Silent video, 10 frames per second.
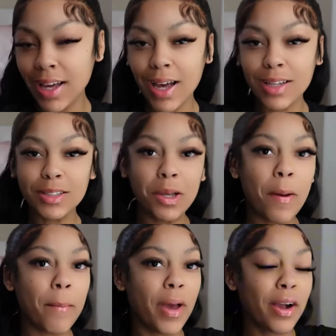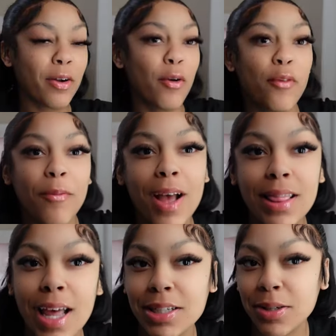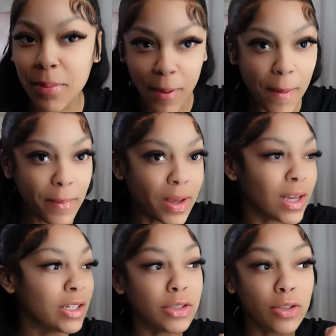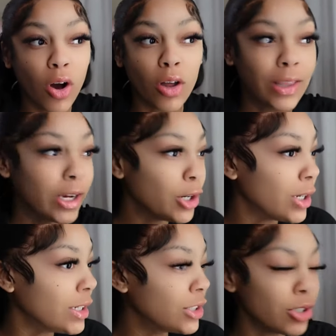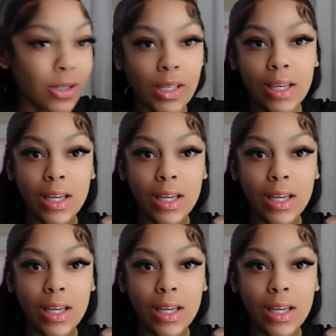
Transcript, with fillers: guys so i'm um, back home from my lash appointment and y'all they're literally